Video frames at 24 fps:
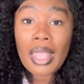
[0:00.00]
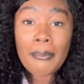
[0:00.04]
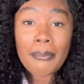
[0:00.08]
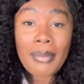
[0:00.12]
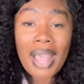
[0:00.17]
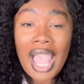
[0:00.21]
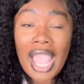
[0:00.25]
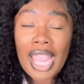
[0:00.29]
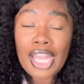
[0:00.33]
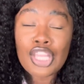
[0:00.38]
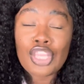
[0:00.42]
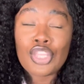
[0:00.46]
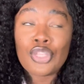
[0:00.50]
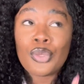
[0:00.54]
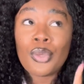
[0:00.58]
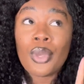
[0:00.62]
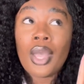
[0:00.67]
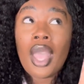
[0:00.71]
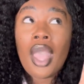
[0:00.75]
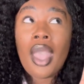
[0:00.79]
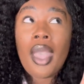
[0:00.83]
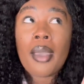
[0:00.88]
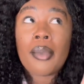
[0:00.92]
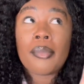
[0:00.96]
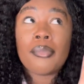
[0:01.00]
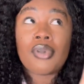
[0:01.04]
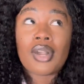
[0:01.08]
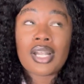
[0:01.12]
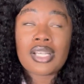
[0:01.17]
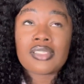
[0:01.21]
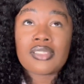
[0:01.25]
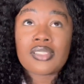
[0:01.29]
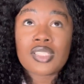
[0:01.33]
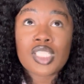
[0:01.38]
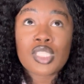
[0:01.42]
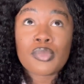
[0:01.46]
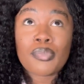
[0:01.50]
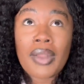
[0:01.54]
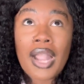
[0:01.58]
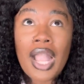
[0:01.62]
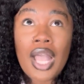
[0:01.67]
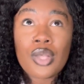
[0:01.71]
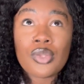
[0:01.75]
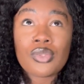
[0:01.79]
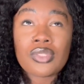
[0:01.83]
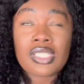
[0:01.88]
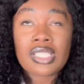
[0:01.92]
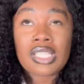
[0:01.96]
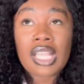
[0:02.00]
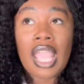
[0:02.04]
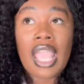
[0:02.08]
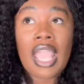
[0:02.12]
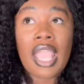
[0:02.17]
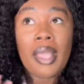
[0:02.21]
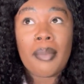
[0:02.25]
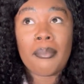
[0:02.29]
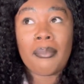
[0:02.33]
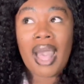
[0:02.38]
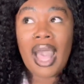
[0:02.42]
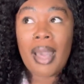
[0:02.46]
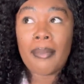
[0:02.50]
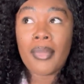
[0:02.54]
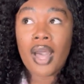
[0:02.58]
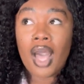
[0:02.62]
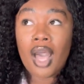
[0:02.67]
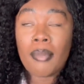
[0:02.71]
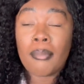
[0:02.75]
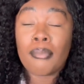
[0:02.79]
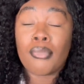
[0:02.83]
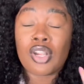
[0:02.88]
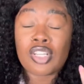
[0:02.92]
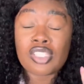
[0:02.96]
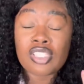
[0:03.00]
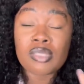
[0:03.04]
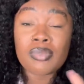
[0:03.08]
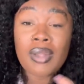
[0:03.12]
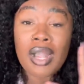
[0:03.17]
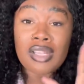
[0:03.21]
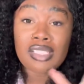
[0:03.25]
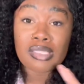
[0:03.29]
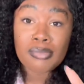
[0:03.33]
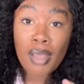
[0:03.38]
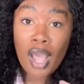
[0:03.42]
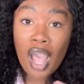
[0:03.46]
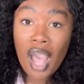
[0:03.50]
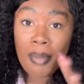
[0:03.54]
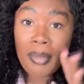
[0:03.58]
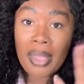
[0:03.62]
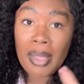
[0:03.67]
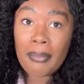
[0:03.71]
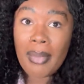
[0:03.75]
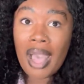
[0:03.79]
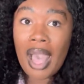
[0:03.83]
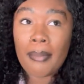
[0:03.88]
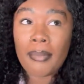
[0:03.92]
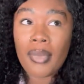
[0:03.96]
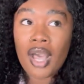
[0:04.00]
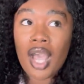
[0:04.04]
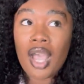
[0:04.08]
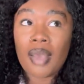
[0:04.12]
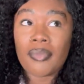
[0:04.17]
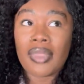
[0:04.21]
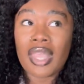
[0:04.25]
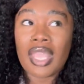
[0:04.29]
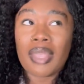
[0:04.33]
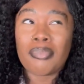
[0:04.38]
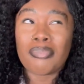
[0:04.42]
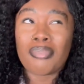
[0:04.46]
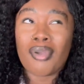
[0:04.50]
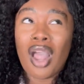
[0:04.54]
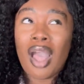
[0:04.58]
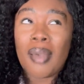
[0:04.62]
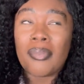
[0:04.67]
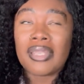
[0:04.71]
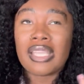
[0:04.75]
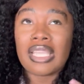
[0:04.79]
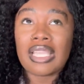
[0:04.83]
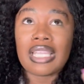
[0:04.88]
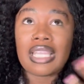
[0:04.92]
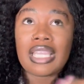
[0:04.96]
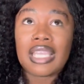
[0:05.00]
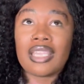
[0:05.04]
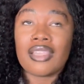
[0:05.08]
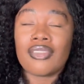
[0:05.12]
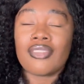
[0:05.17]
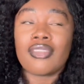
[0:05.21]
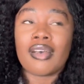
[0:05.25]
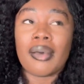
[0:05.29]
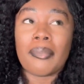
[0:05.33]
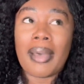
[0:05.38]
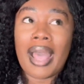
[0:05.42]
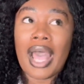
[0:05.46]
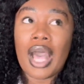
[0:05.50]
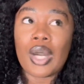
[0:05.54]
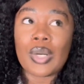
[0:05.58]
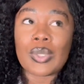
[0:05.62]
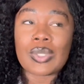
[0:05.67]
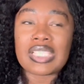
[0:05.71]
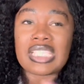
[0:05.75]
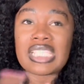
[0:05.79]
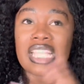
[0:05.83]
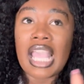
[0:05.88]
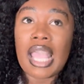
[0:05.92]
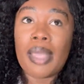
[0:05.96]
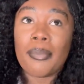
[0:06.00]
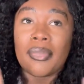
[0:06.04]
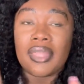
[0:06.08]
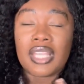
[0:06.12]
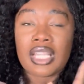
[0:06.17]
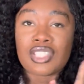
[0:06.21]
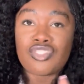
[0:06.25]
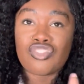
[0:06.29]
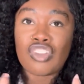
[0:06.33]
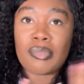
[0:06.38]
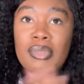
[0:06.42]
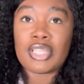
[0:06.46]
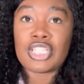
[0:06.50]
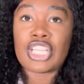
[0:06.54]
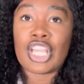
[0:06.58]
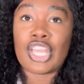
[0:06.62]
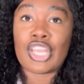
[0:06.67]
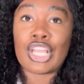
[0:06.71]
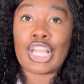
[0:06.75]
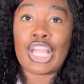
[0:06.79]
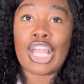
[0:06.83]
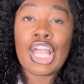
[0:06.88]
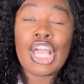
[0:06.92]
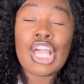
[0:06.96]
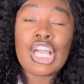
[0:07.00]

Mind you, Brussels Sprout's mom and my mom, they probably lived about 10 minutes from each other.